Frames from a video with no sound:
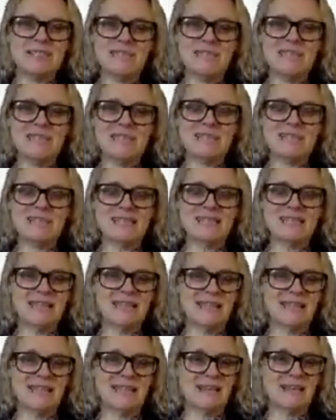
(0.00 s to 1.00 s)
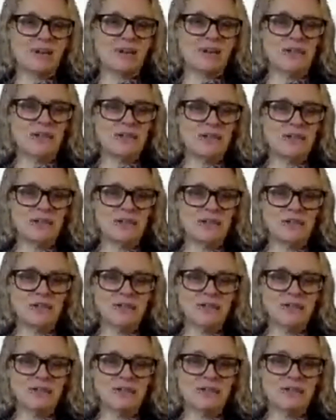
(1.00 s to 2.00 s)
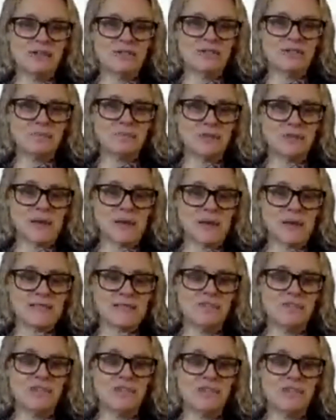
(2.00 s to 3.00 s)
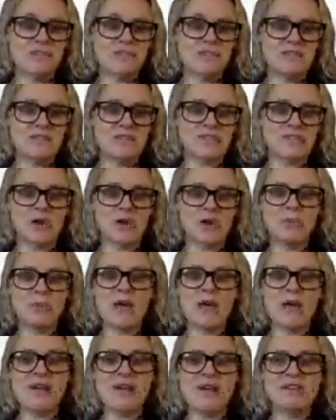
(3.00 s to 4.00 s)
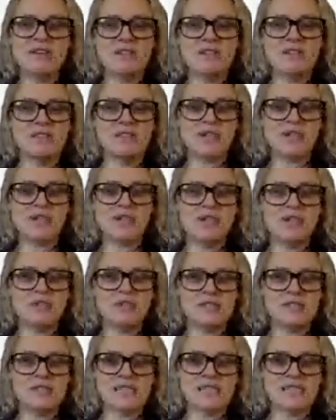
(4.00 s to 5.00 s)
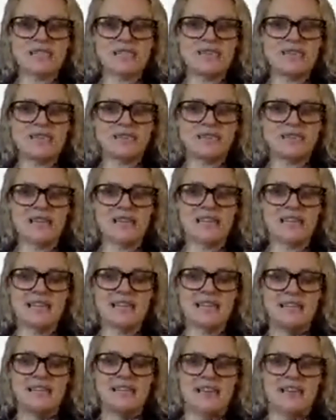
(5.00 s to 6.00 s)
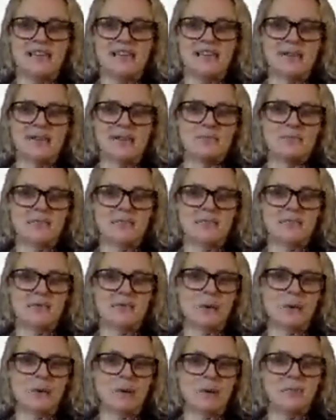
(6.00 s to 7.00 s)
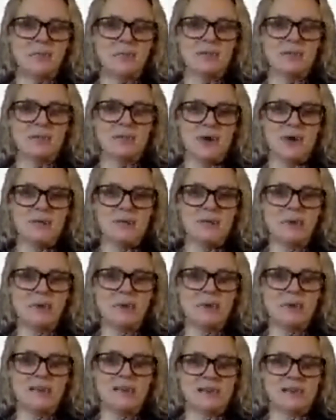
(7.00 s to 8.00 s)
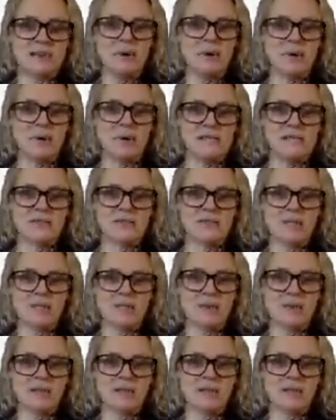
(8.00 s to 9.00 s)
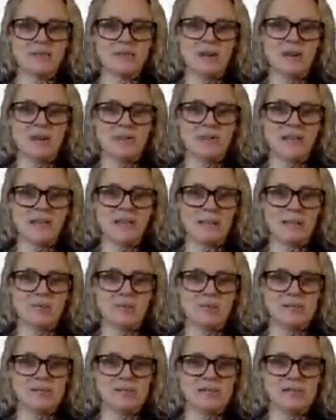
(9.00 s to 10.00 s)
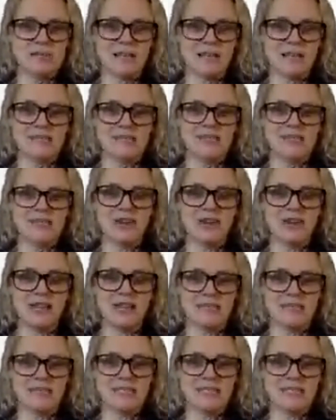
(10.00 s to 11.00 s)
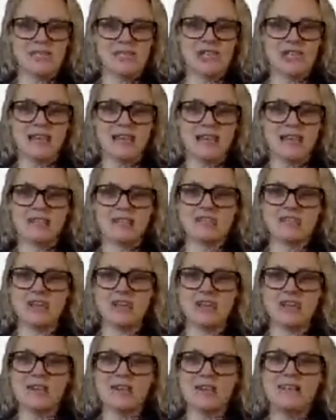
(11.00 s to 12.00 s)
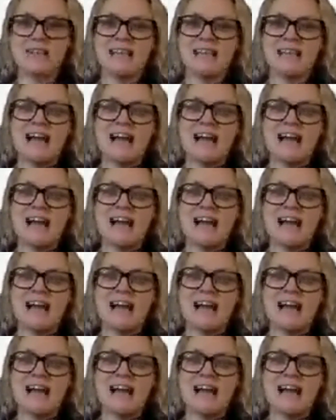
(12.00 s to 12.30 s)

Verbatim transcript: to, to thank all all prospective students and all parents that have joined us this evening. Um, what people know about me is I'm always out and about around the campus, and that is not likely to change. So